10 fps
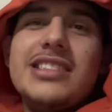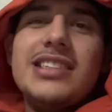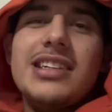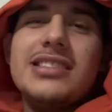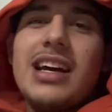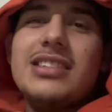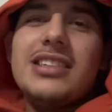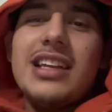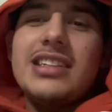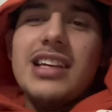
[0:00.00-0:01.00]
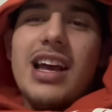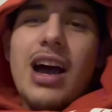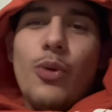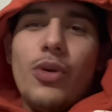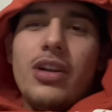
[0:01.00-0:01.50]
shit because now she thinks
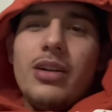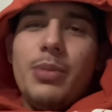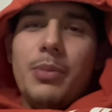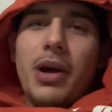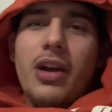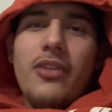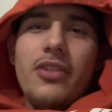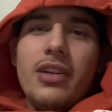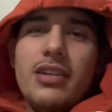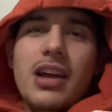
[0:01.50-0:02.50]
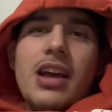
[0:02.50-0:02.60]
I want her to be my girlfriend.